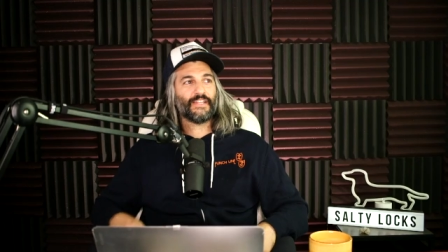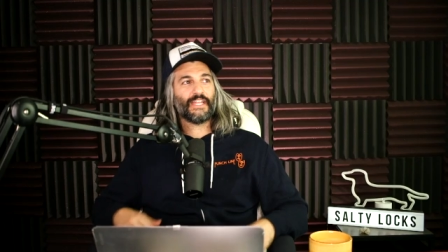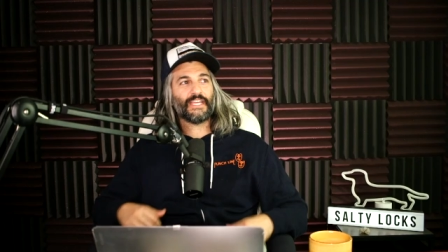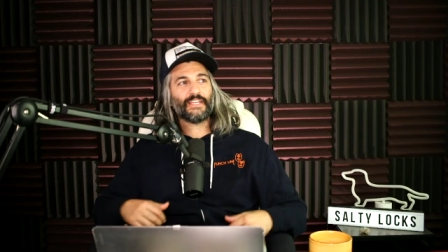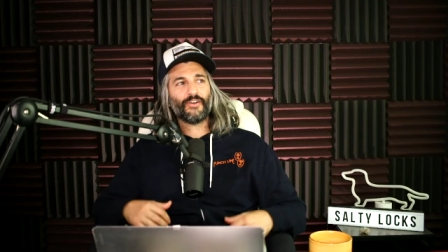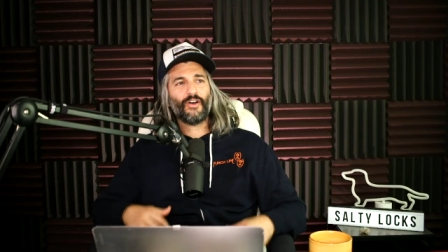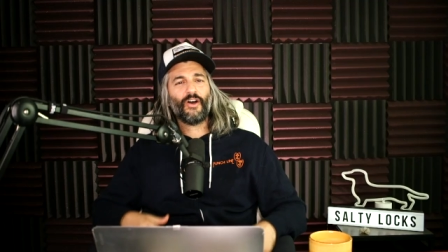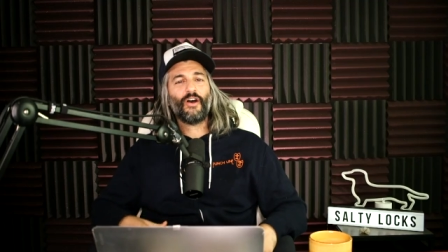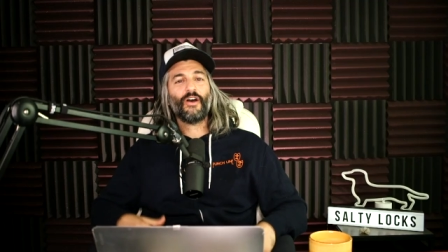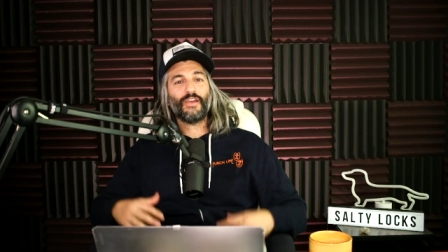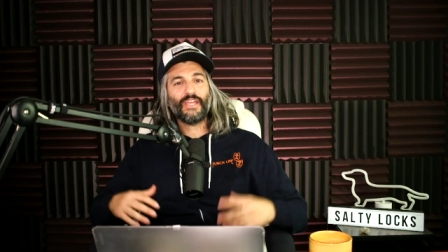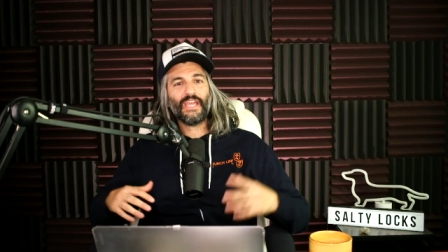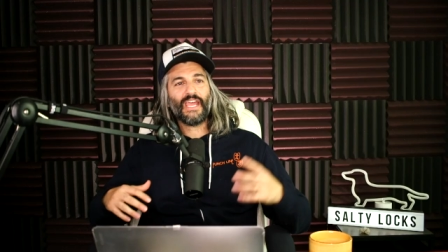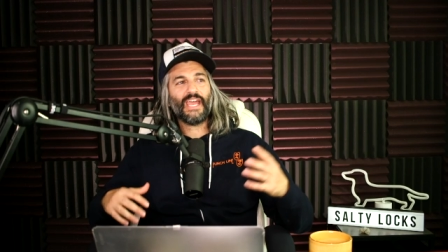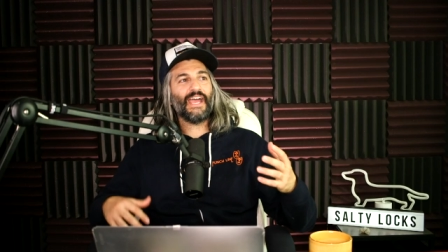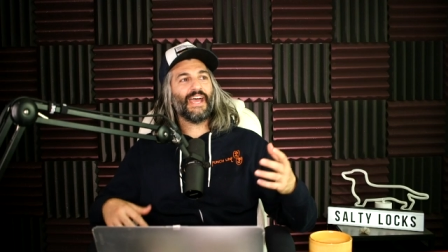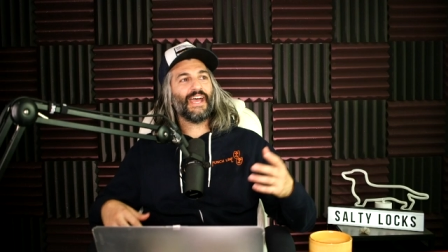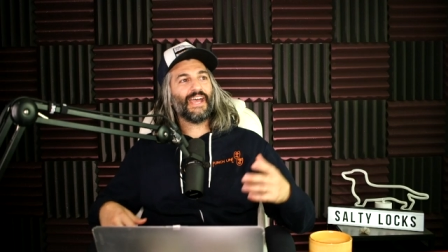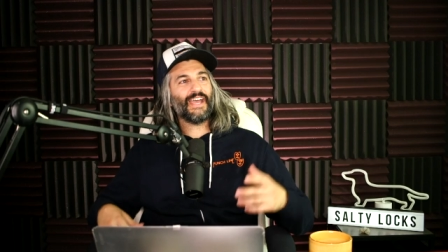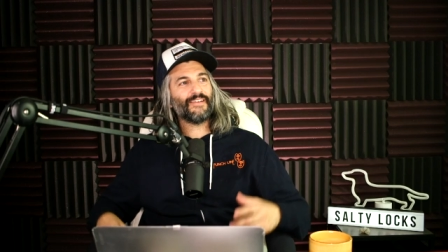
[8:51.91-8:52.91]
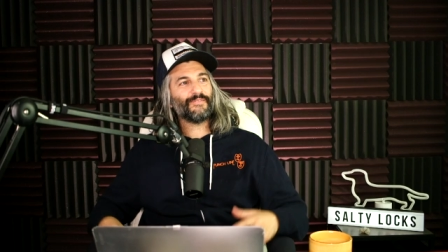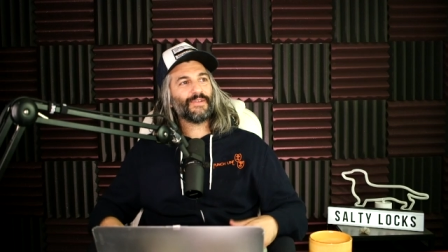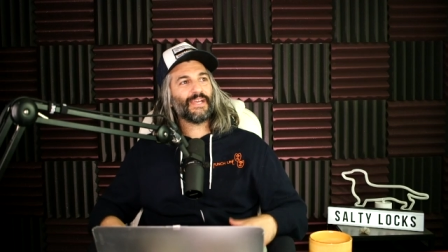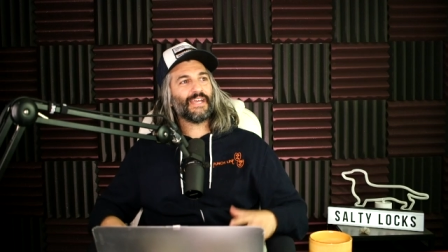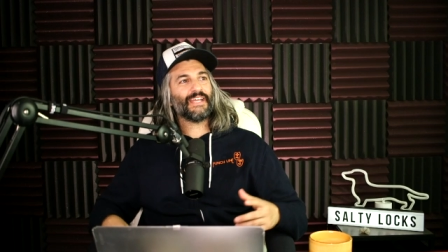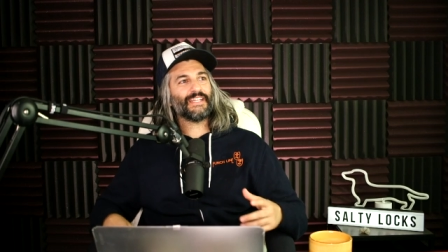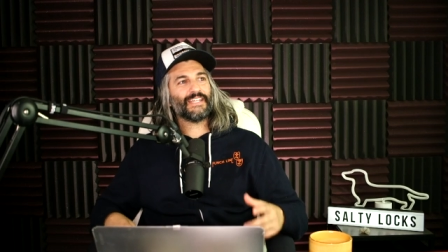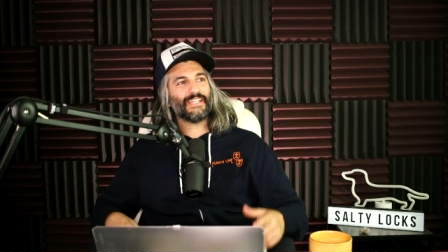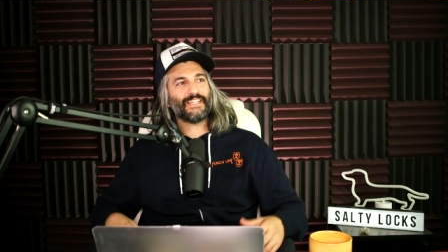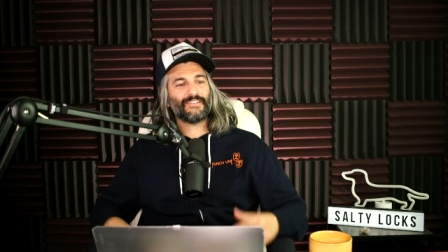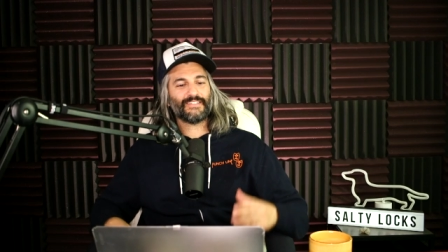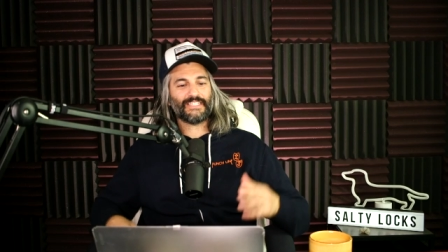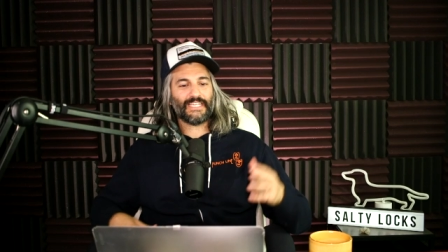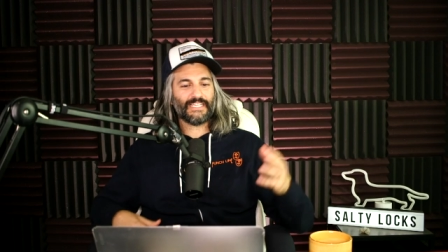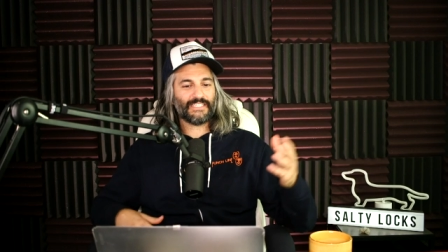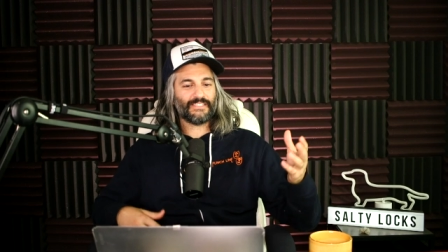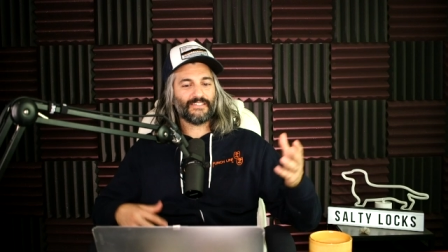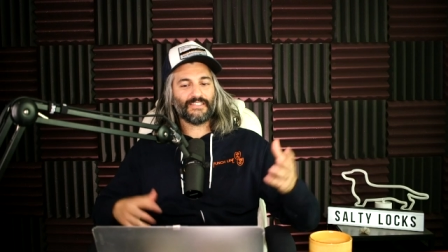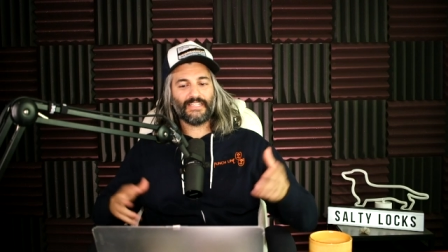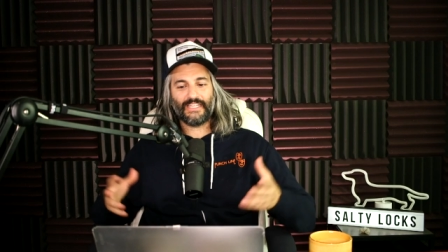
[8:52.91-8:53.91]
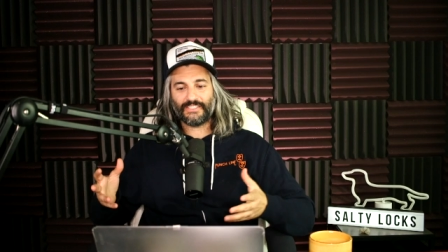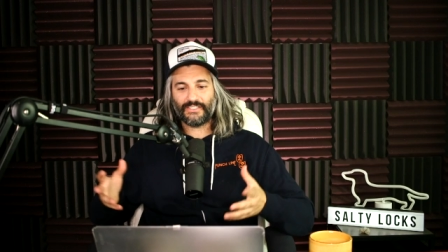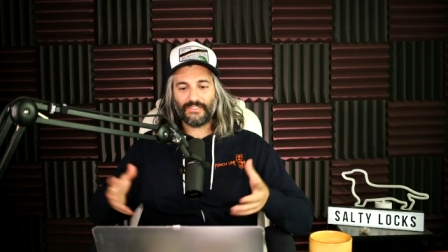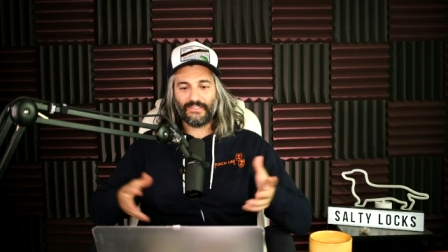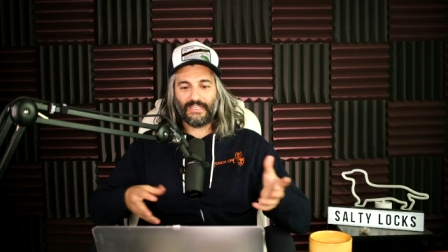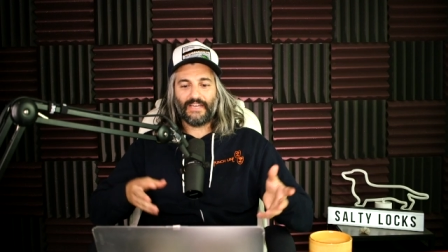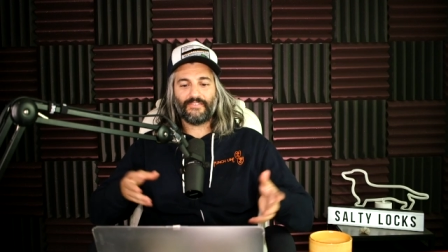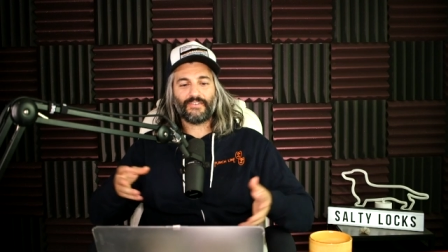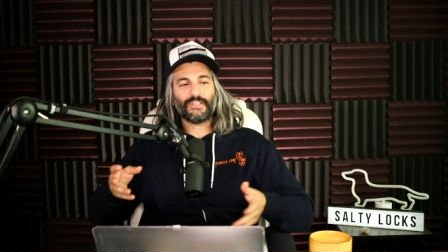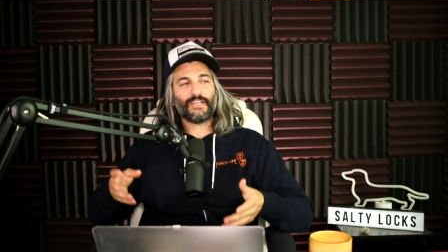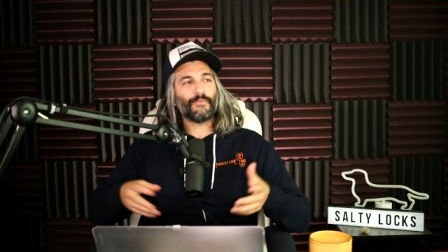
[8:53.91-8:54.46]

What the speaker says: like, oh yeah, man. And they'll let you have a